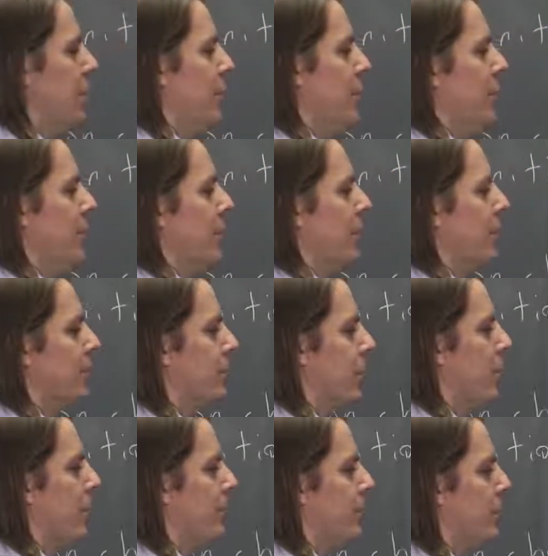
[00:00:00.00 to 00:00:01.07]
we know we get a
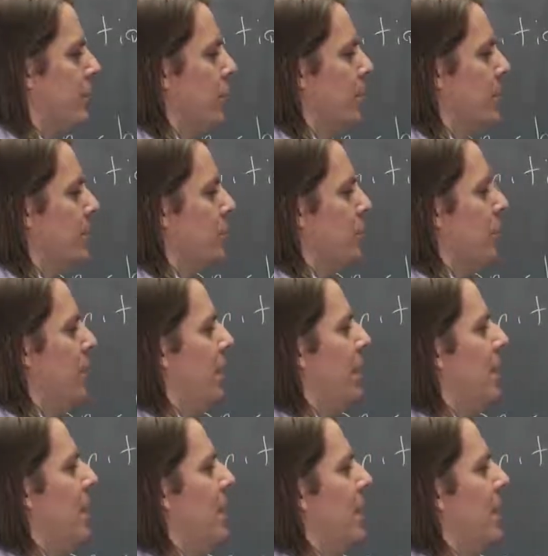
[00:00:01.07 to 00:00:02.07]
strong field going this way,